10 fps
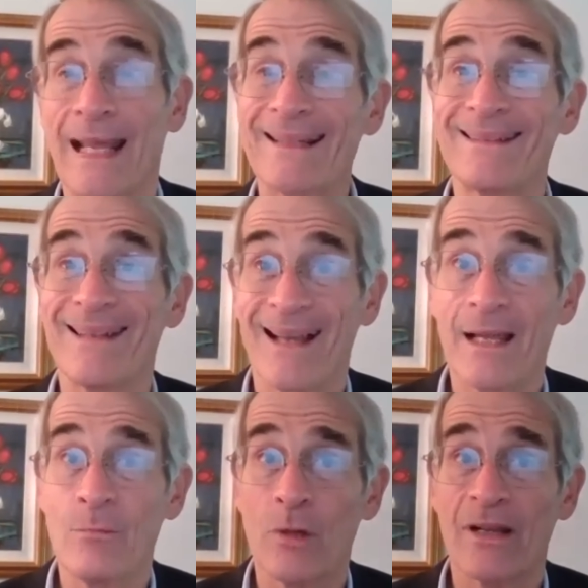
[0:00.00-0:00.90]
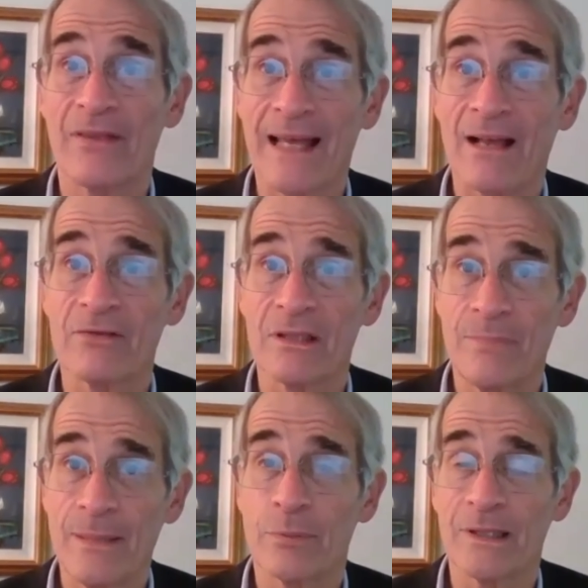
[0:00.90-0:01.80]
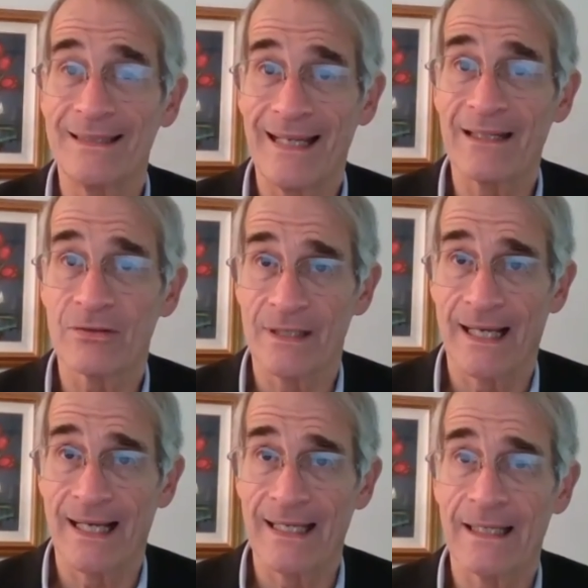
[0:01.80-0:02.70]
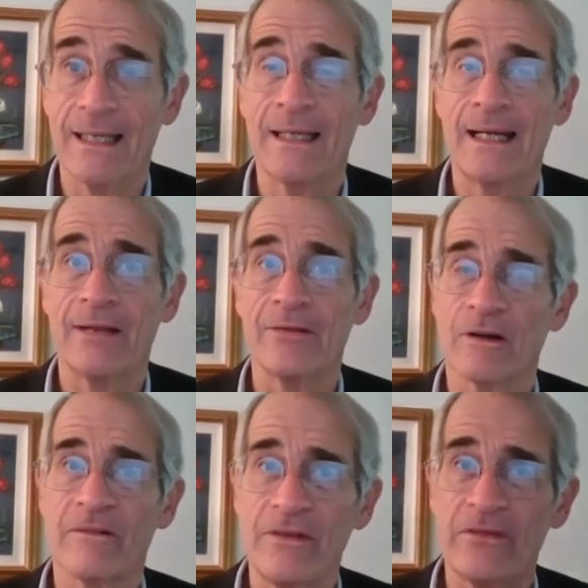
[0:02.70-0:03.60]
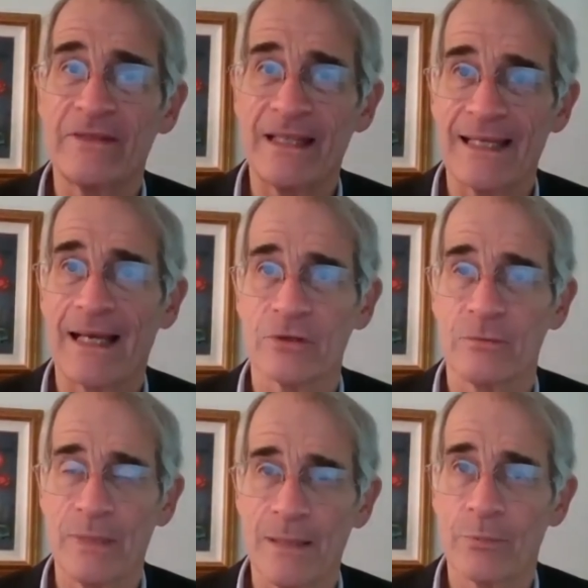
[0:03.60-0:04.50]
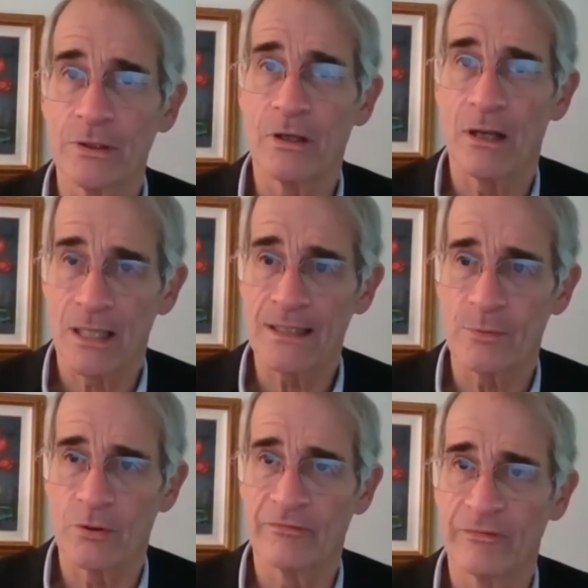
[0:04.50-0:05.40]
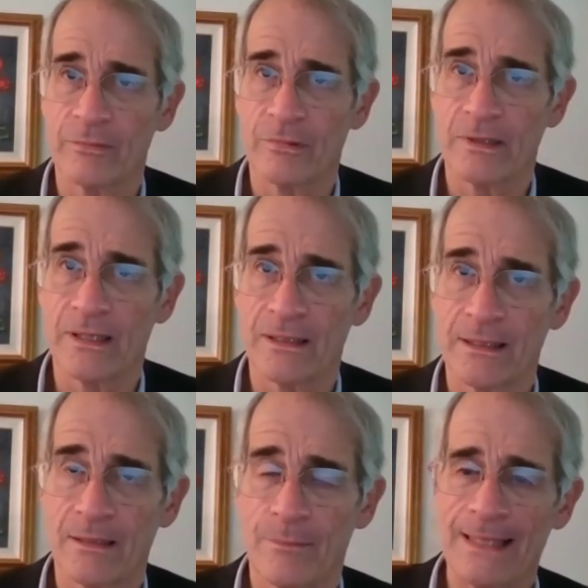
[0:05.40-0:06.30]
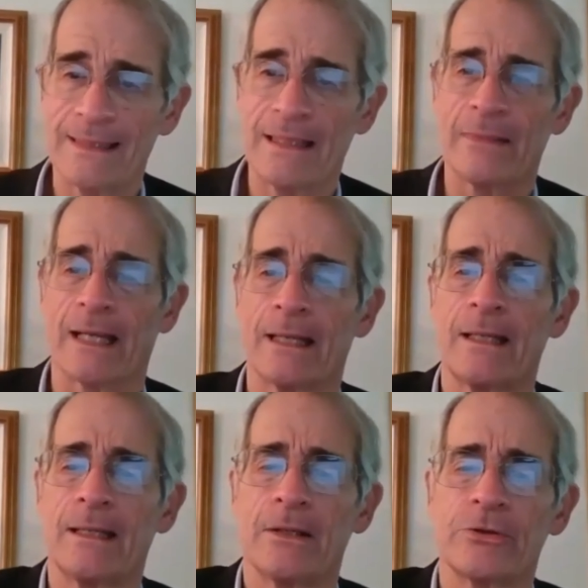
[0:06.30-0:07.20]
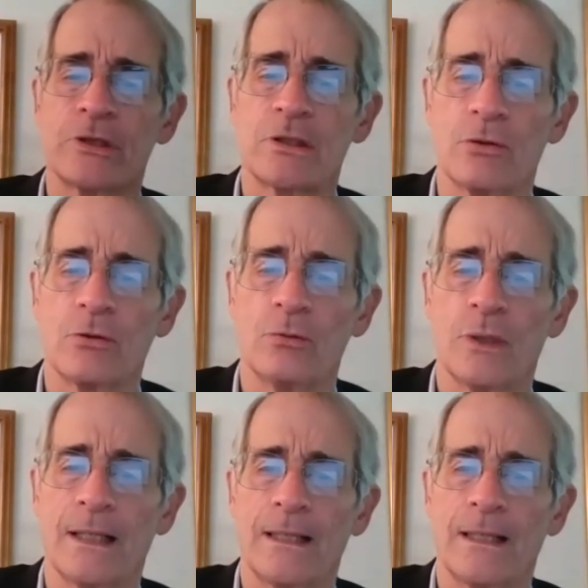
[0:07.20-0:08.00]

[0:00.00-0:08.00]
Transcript: at a time when 1,000 people a day are dying and there are 50,000 people in the hospital from the pandemic. So